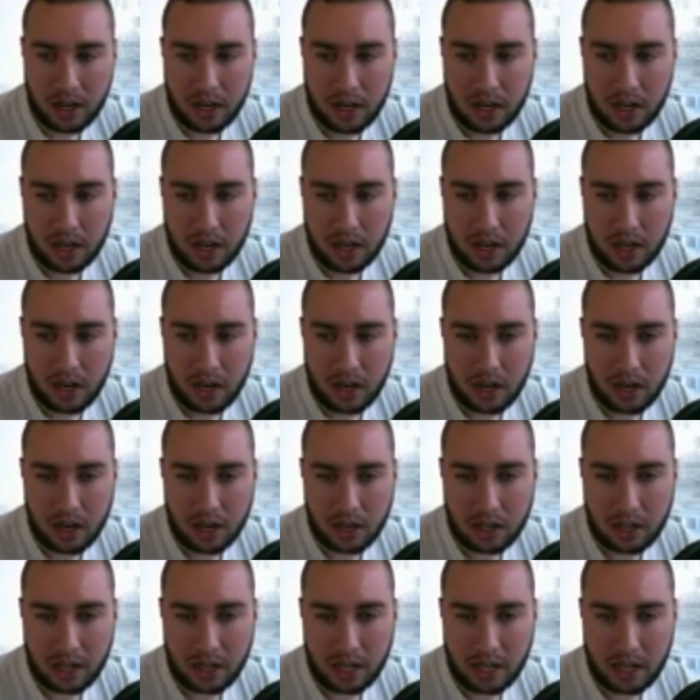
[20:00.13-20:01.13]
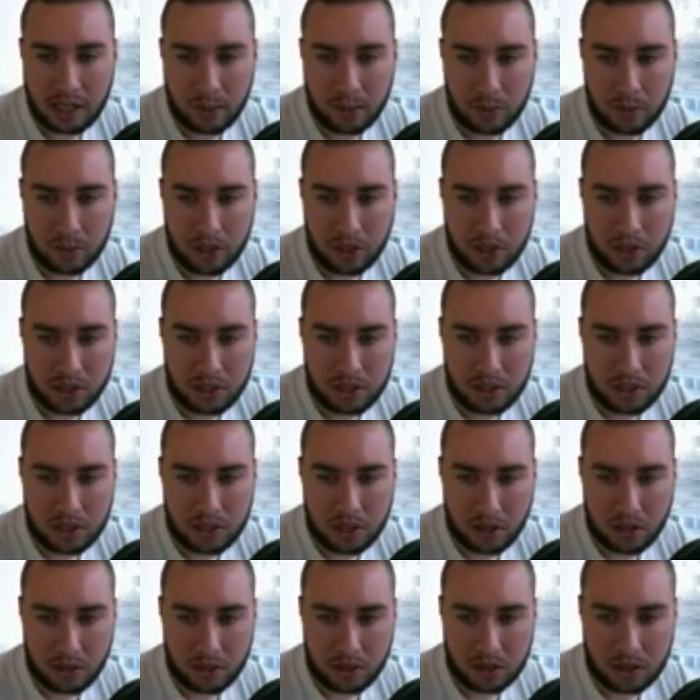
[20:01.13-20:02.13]
and then we do,
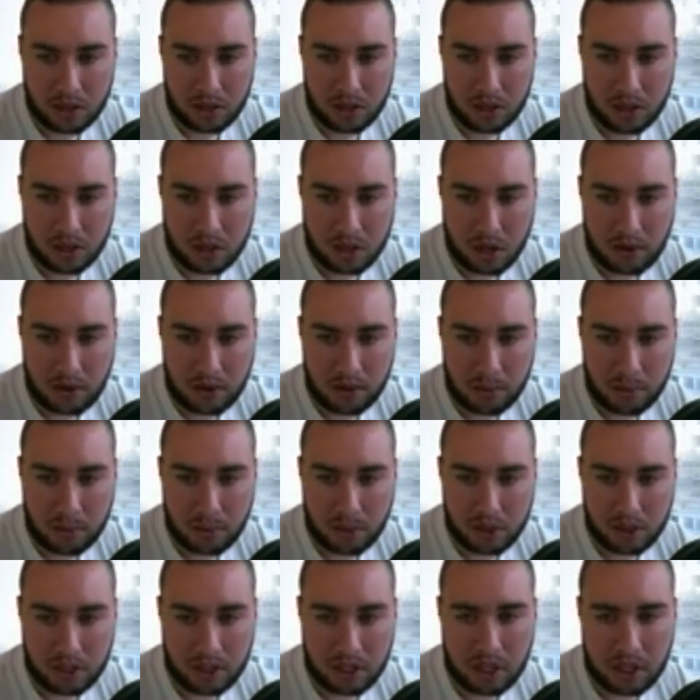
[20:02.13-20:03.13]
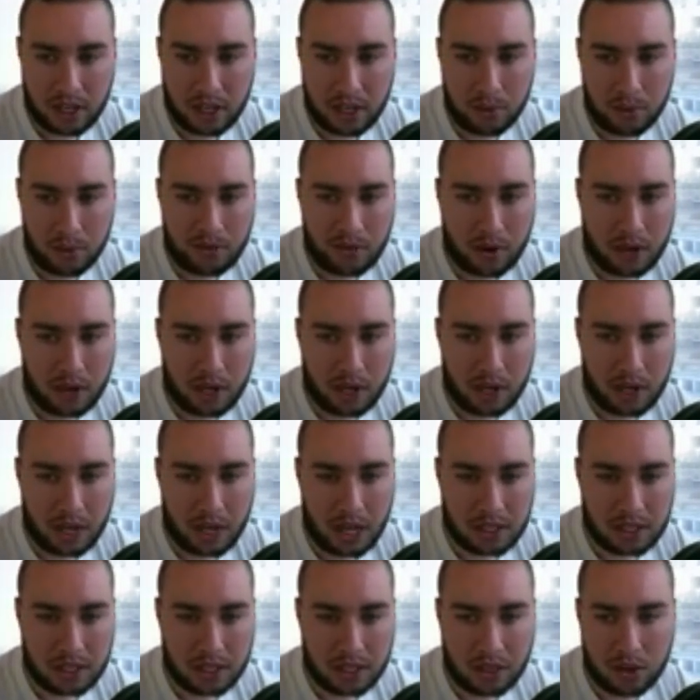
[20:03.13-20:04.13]
close off a portion here, we've already
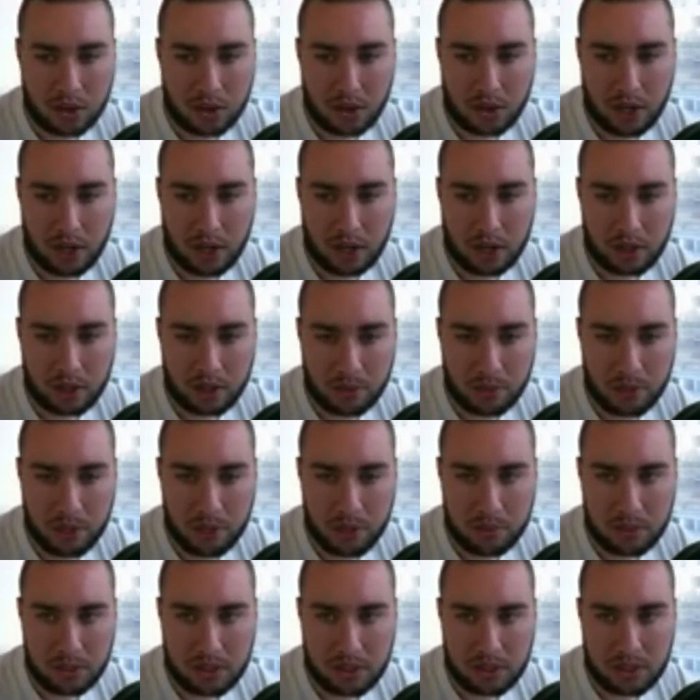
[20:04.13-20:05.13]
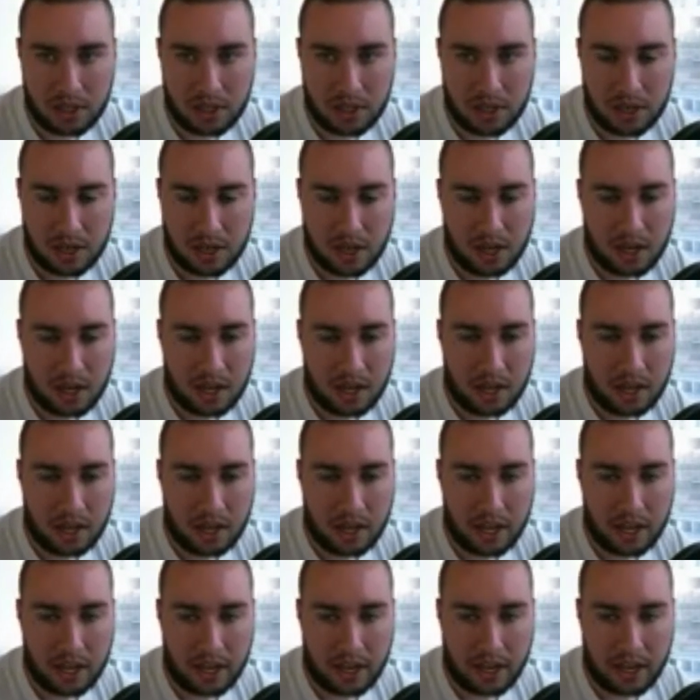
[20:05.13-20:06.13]
locked in 300 pips.
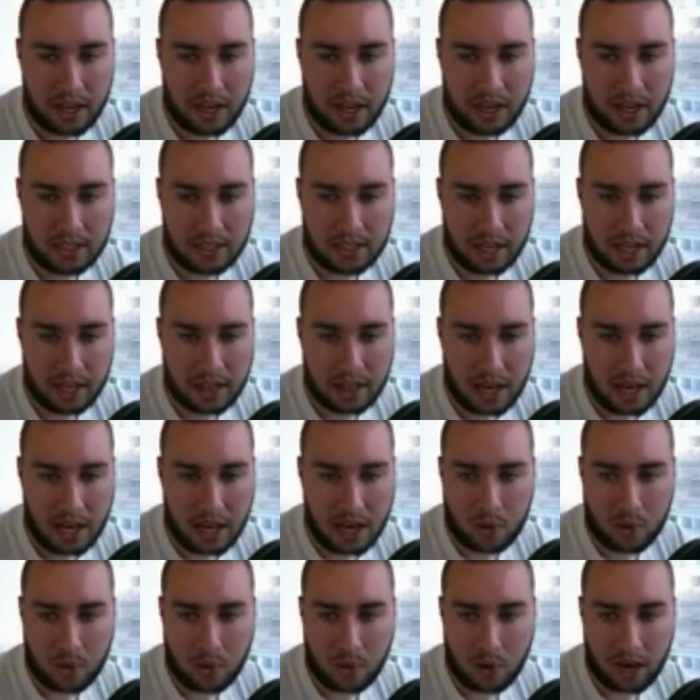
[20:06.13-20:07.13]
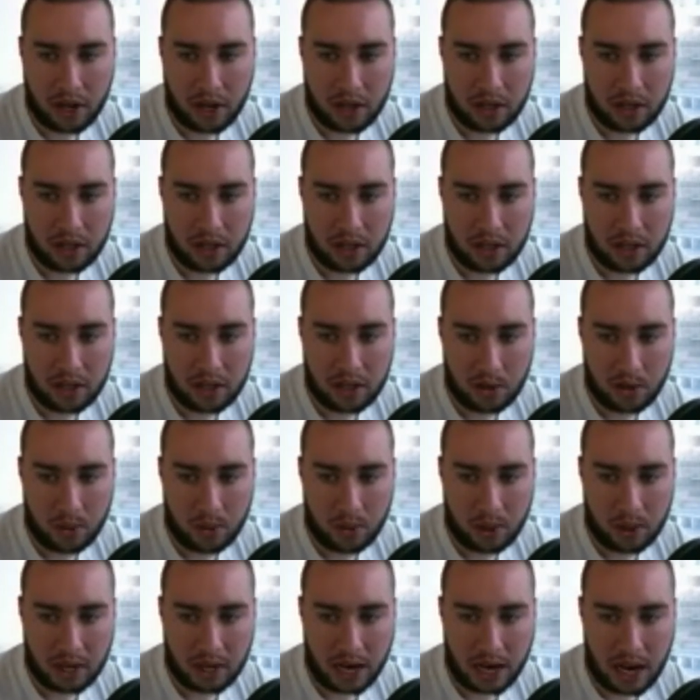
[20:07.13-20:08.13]
And at that point, we
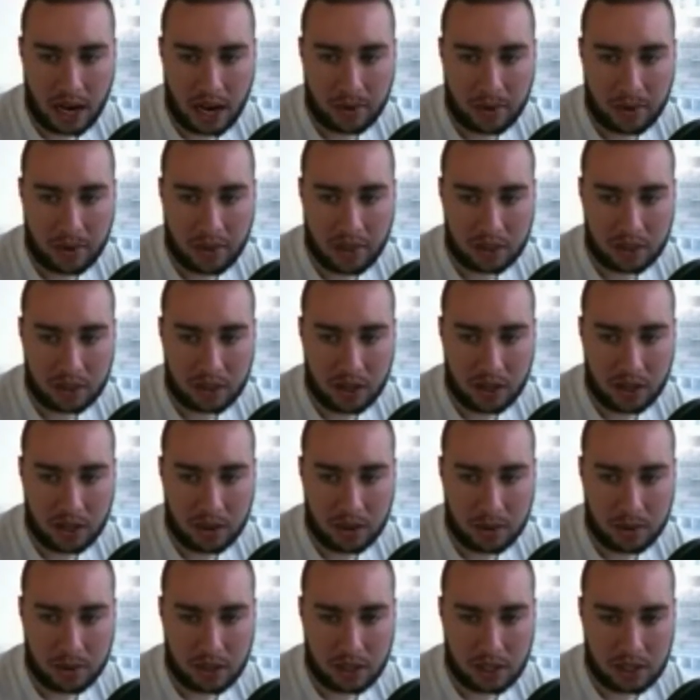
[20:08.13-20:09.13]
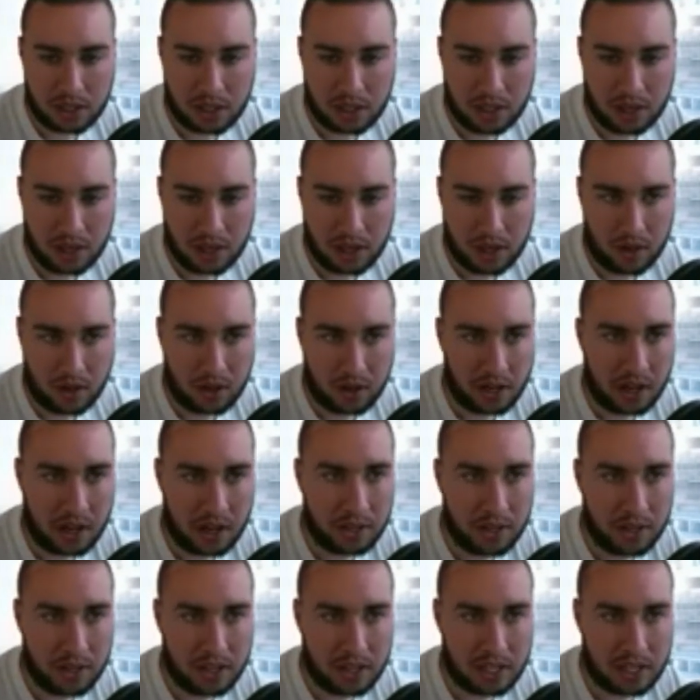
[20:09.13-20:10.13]
could compound another position here on that
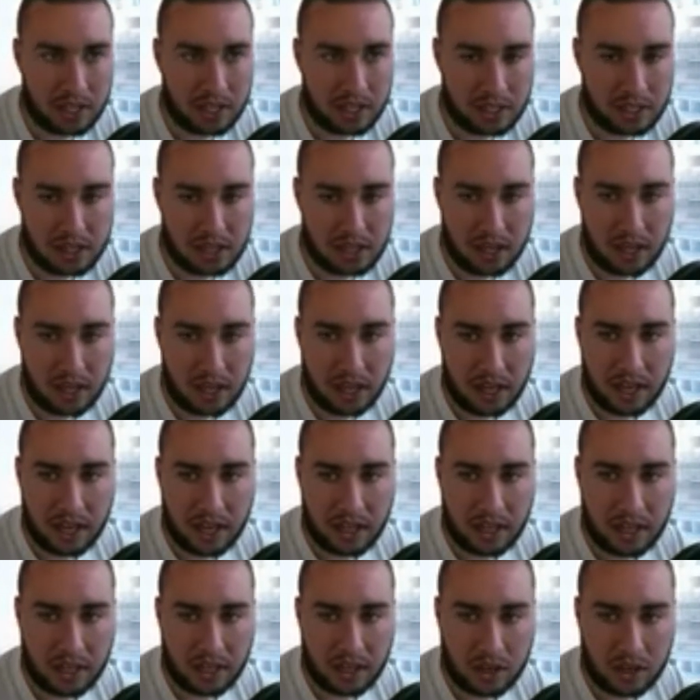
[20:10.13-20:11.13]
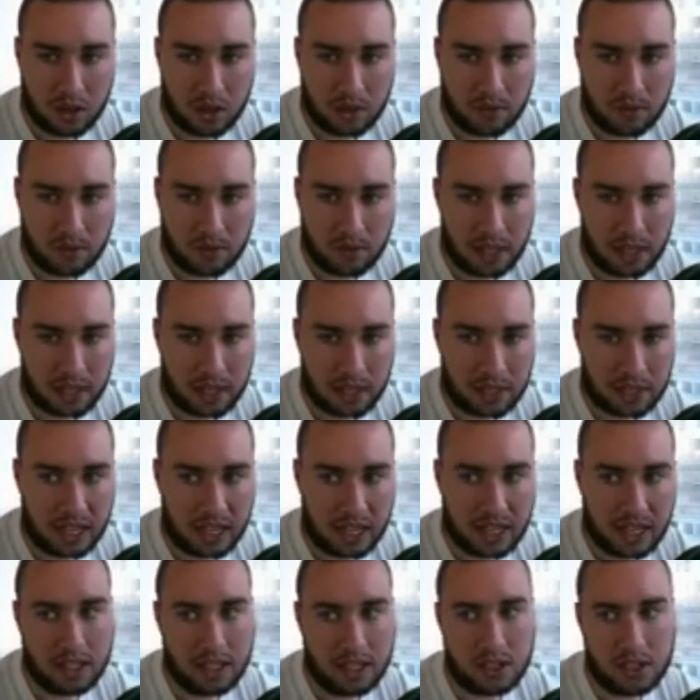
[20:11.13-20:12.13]
retest and then look for that
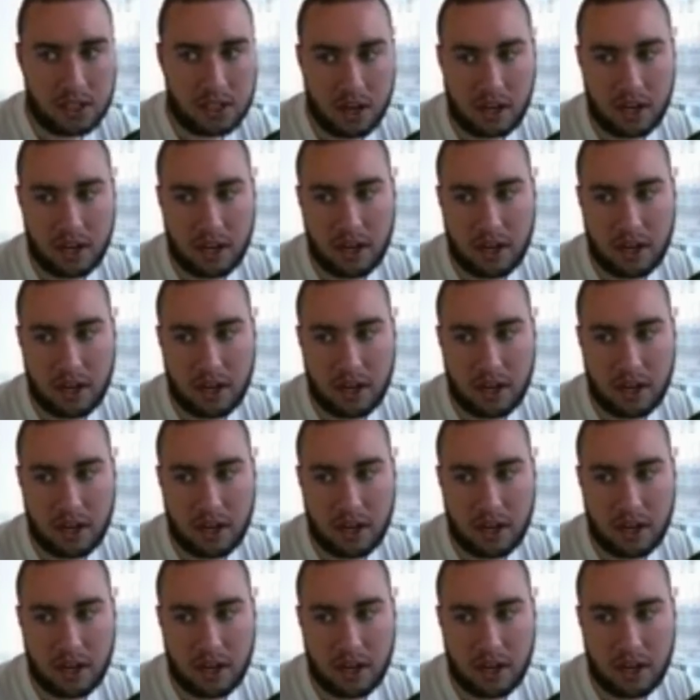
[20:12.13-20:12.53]
daily target.